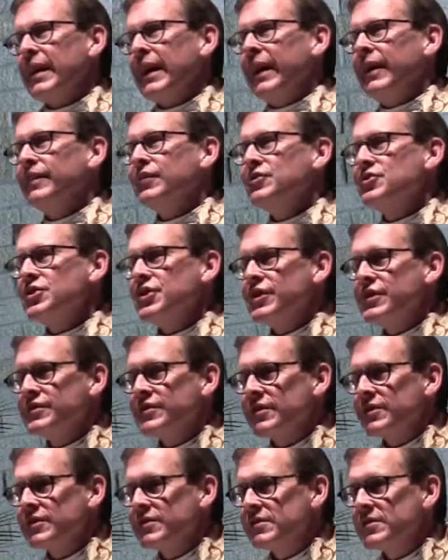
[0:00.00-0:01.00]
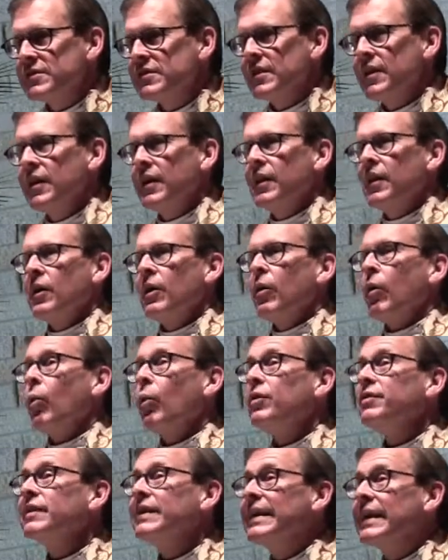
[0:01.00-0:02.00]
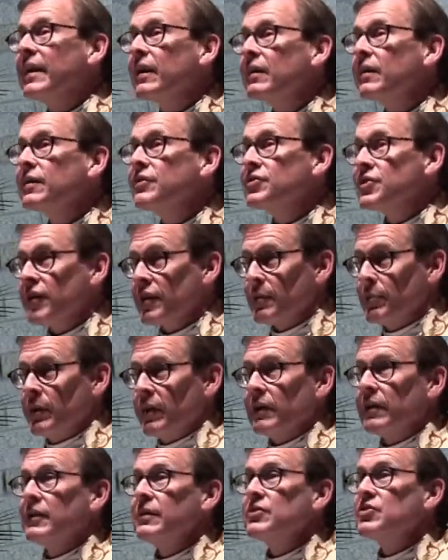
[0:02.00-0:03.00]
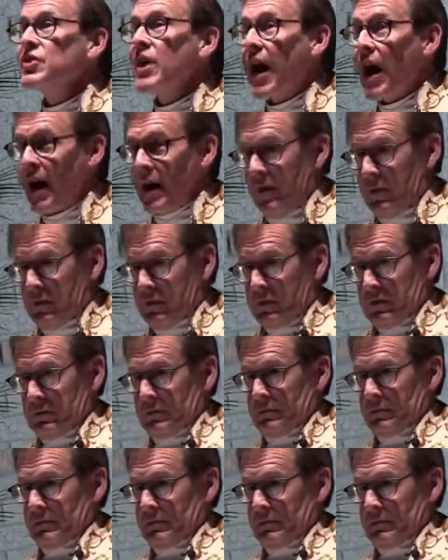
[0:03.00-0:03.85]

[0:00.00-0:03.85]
And Jesus was an illegitimate child.